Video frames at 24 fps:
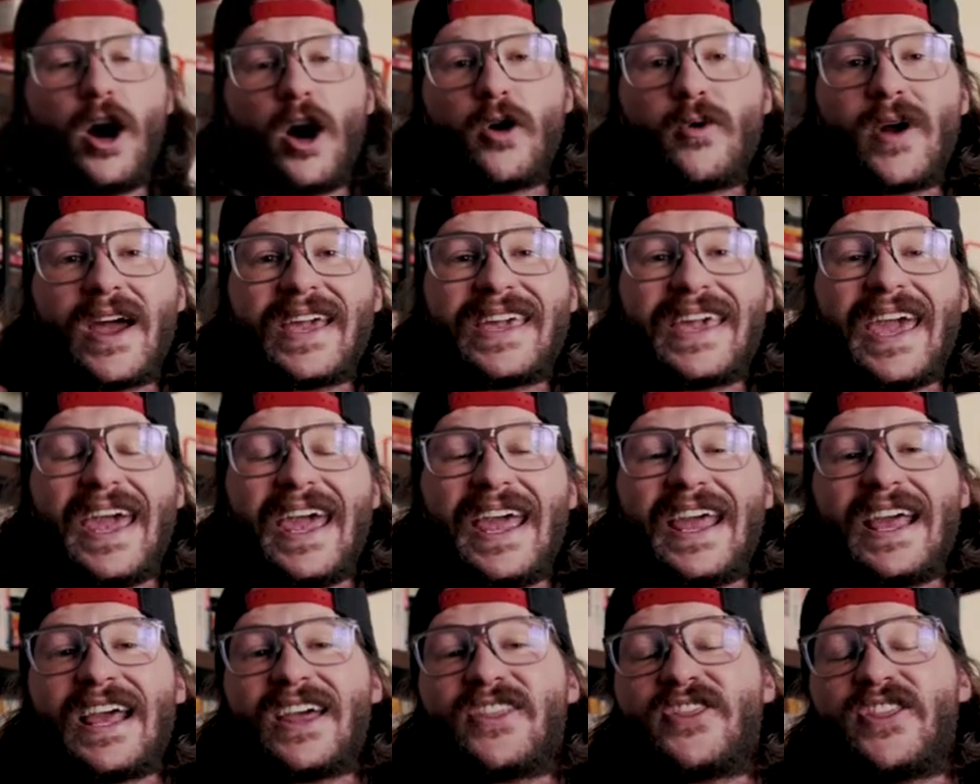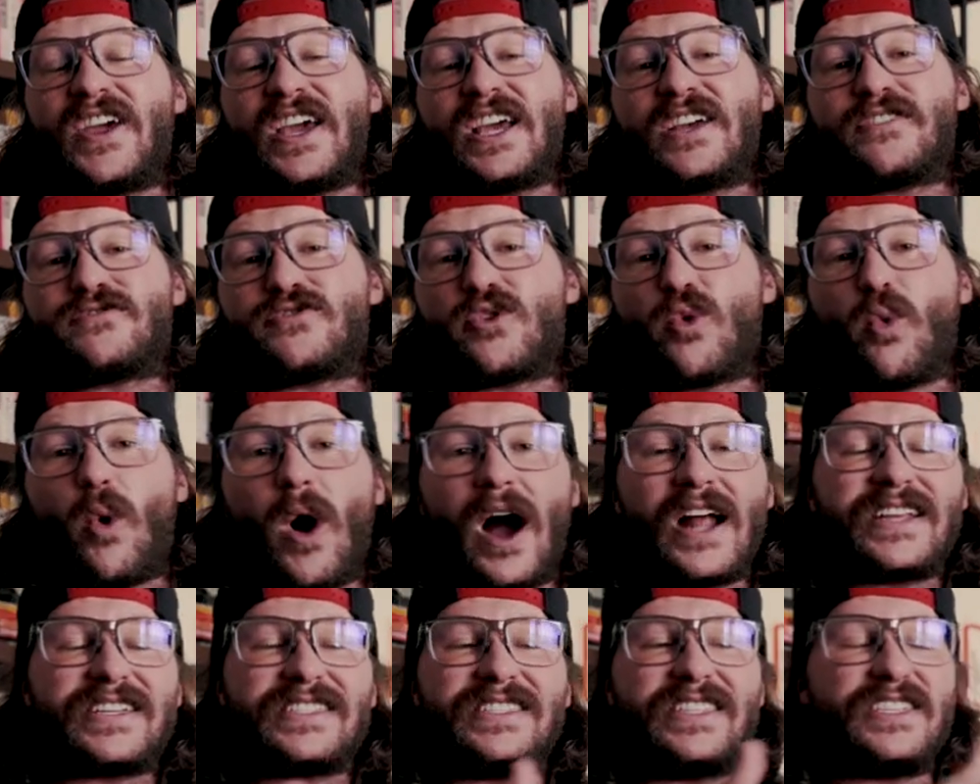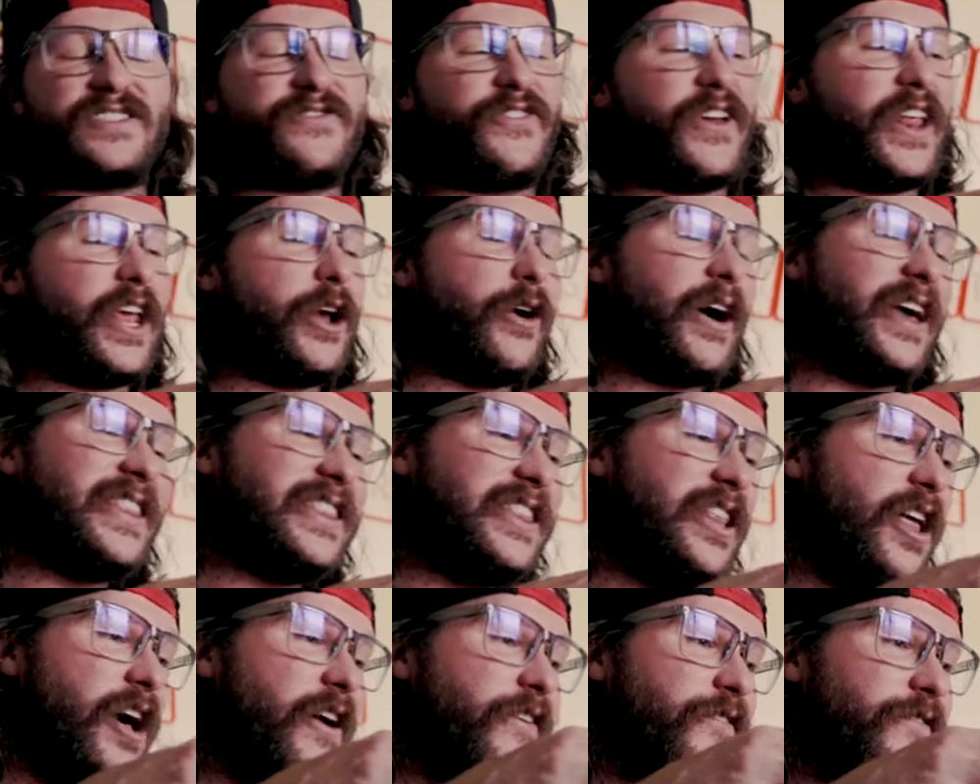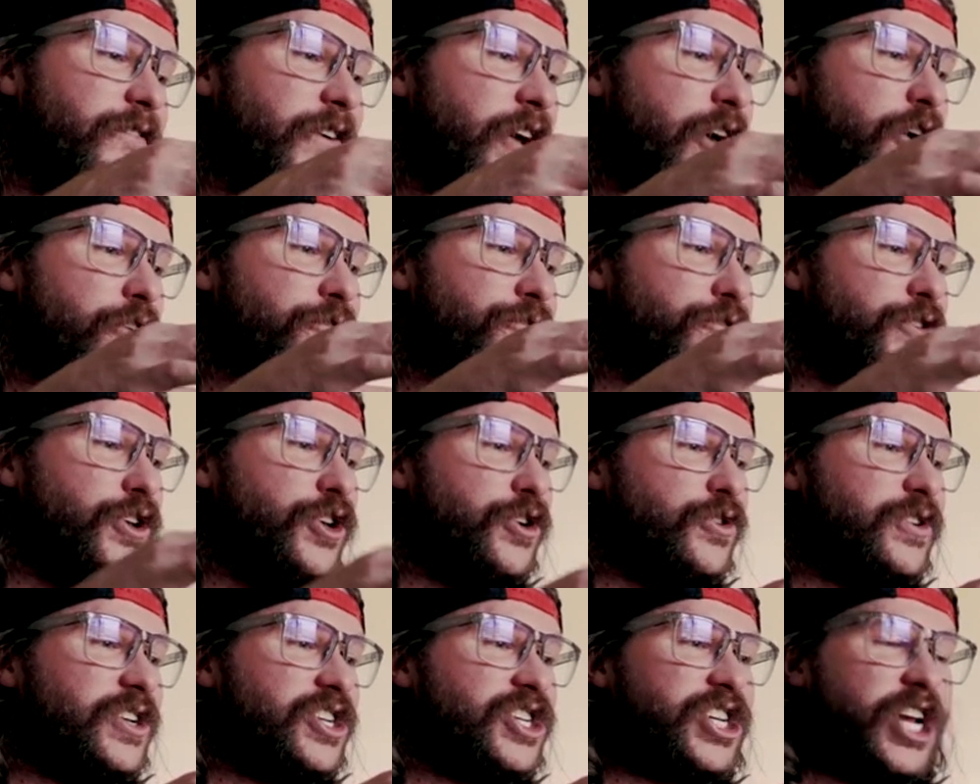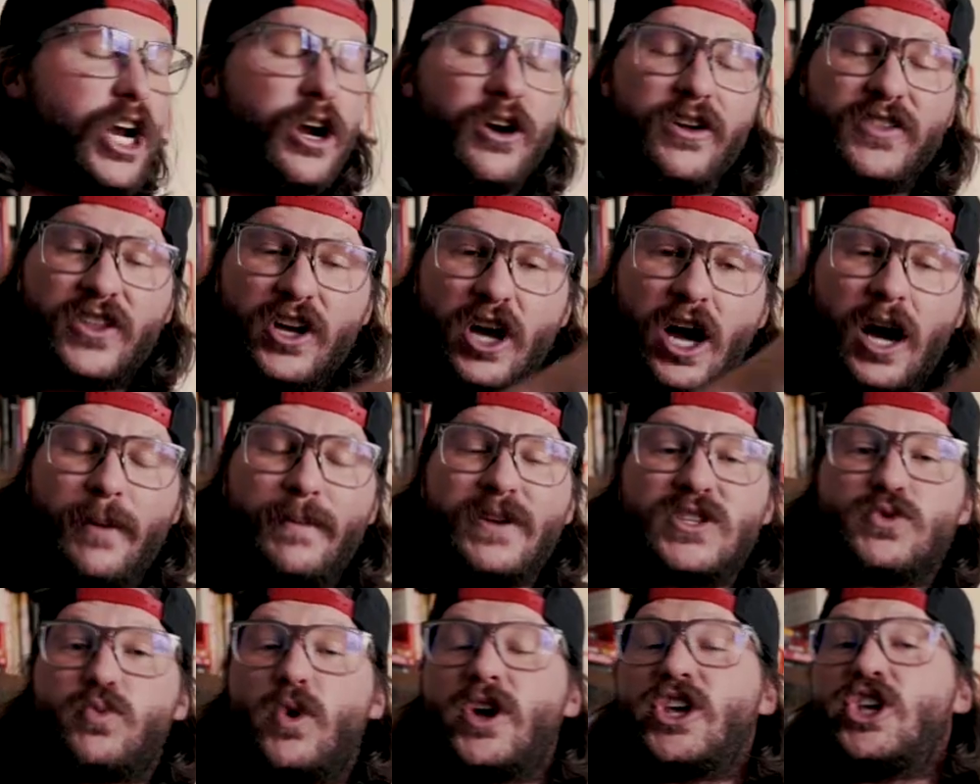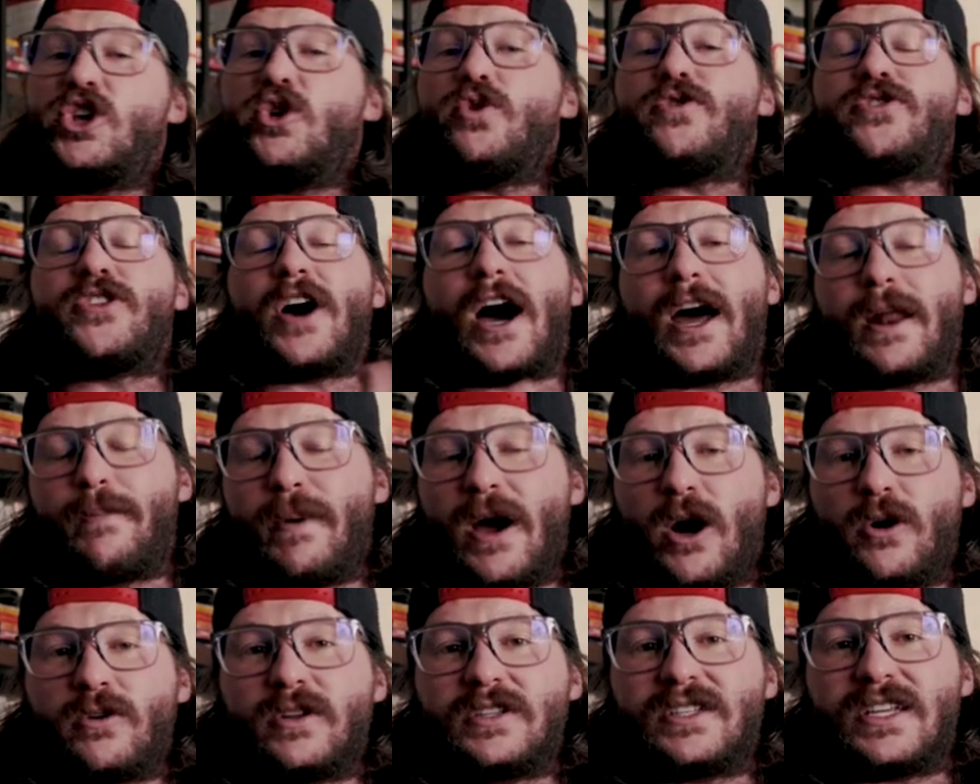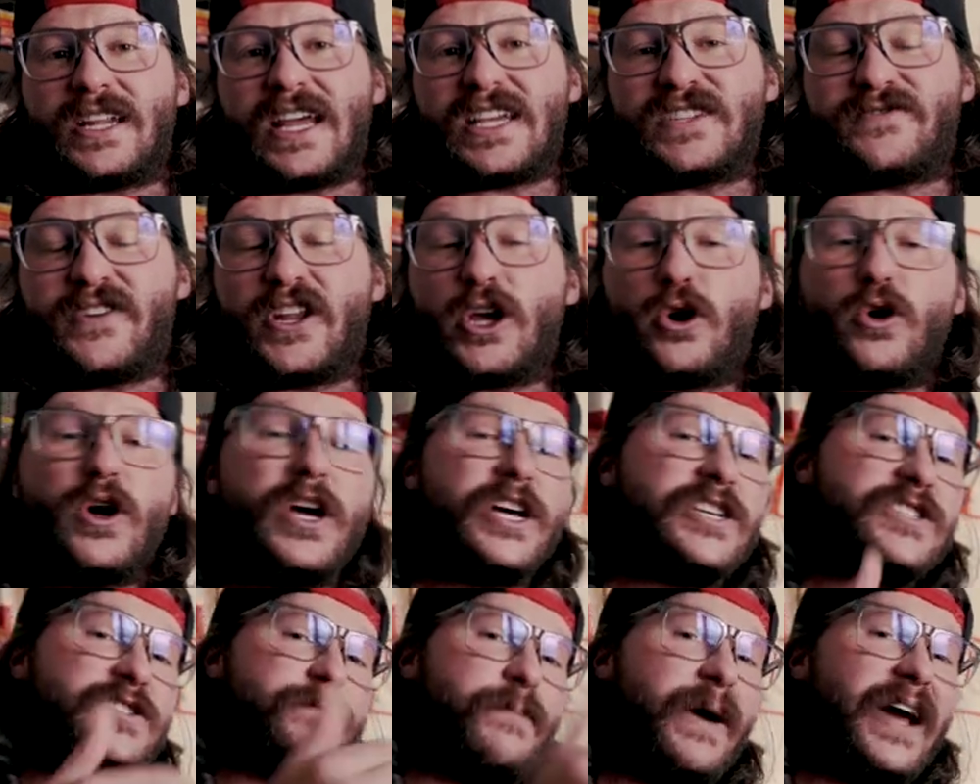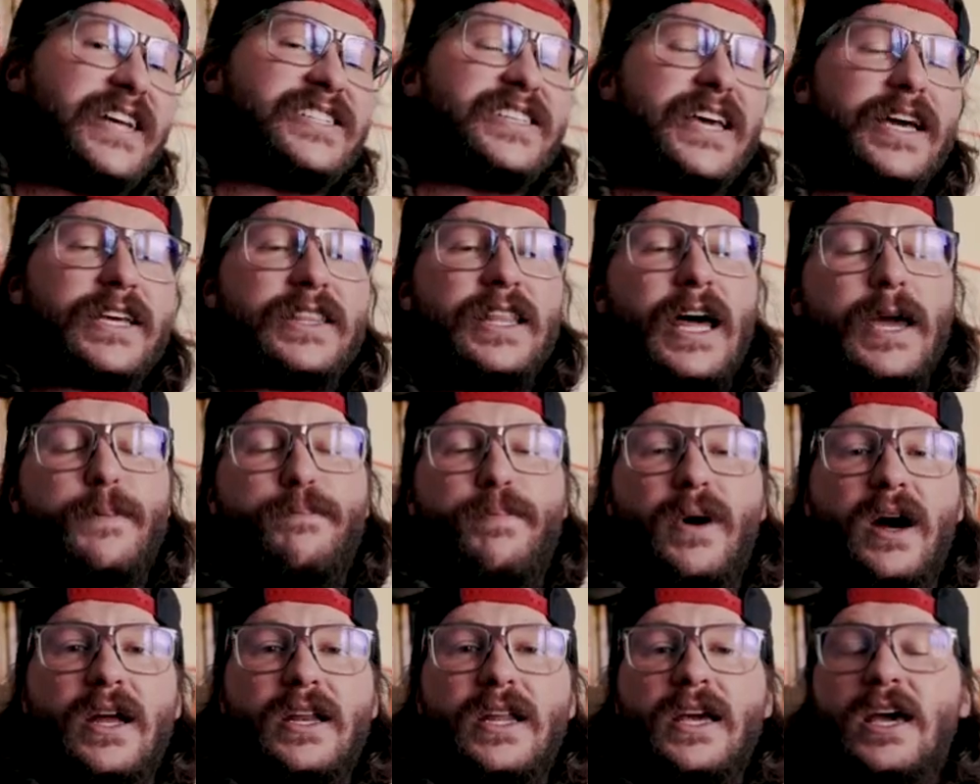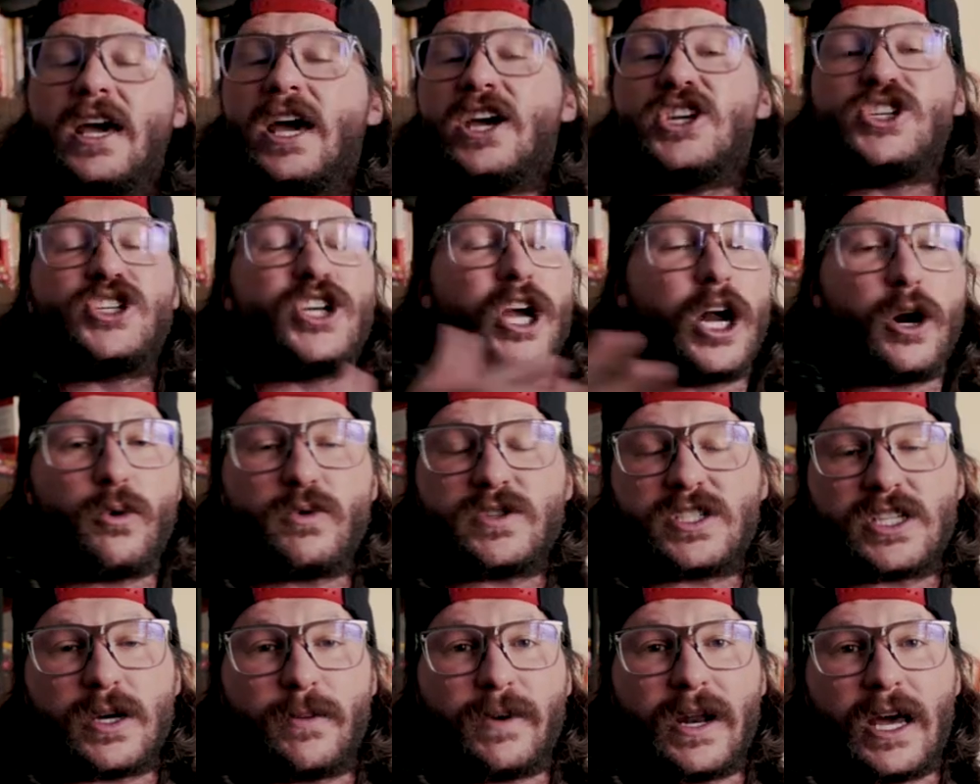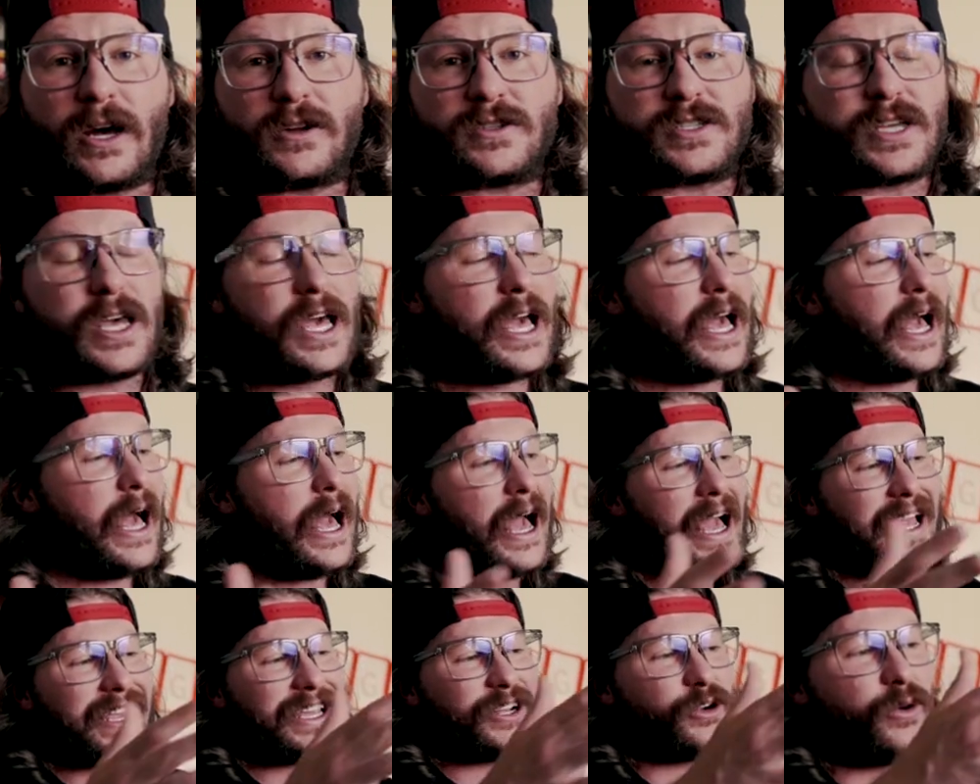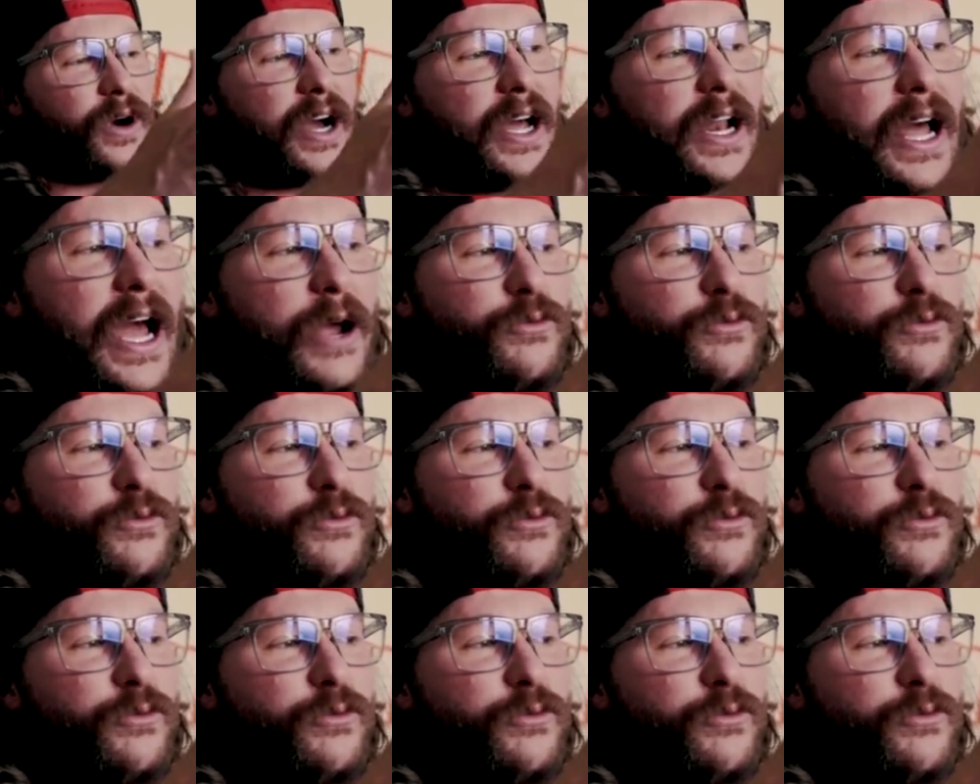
All right right, gang, thanks for watching this video. I'd love for you to share in the comments what you thought about today's video. Smash that like button, share it with someone else. You know what?